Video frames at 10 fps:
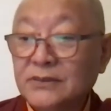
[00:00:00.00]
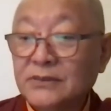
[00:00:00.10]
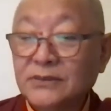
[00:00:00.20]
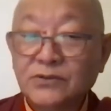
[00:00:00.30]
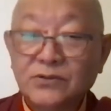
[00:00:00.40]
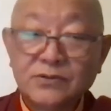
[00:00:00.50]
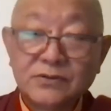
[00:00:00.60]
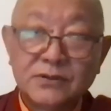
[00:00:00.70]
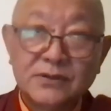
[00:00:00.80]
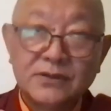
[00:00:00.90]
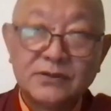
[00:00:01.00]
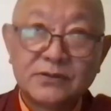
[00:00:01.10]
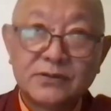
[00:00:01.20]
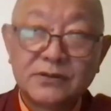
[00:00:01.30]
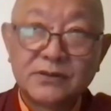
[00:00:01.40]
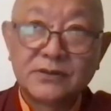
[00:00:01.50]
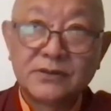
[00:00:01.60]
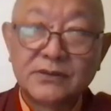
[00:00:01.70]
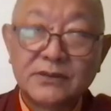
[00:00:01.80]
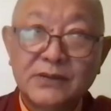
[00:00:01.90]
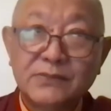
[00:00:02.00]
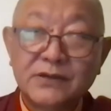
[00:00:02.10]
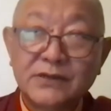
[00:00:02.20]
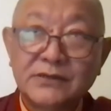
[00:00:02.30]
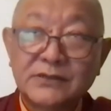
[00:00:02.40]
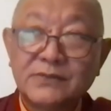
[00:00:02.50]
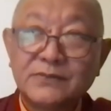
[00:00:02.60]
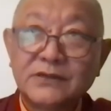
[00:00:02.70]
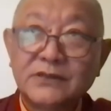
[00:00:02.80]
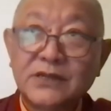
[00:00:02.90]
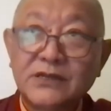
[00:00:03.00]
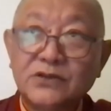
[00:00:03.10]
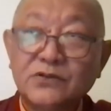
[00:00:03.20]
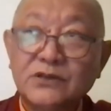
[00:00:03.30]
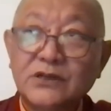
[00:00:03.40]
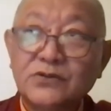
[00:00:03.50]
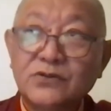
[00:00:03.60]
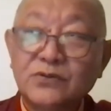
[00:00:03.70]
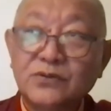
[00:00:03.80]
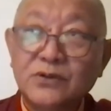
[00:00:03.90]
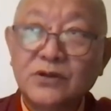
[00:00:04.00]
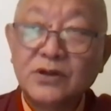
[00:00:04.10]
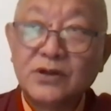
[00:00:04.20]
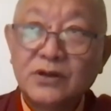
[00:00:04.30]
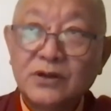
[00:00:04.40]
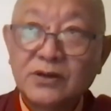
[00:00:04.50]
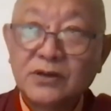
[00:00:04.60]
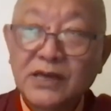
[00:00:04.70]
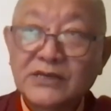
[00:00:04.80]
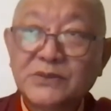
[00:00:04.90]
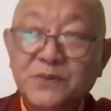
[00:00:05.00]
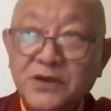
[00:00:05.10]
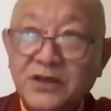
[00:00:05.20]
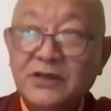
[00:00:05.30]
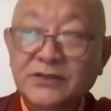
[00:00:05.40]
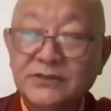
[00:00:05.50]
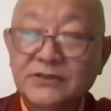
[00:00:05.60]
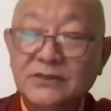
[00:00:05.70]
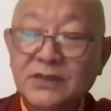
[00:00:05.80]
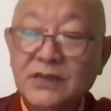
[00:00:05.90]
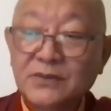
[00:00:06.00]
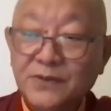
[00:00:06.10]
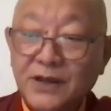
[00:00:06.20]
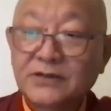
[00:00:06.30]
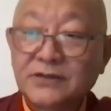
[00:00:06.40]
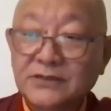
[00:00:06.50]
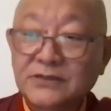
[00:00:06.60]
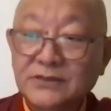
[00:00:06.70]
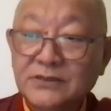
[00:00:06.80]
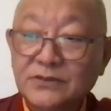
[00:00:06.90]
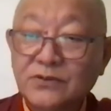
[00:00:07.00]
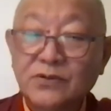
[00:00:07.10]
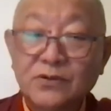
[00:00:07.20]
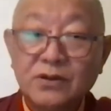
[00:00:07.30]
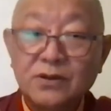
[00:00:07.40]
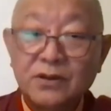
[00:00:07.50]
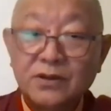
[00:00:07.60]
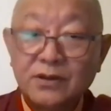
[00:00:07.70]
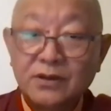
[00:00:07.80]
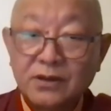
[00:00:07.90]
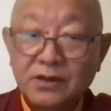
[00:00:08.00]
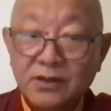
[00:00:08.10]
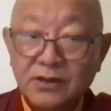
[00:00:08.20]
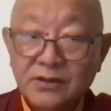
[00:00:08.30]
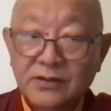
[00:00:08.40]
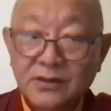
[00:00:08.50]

So, the Dharma is something that you need to experience and practice. So, a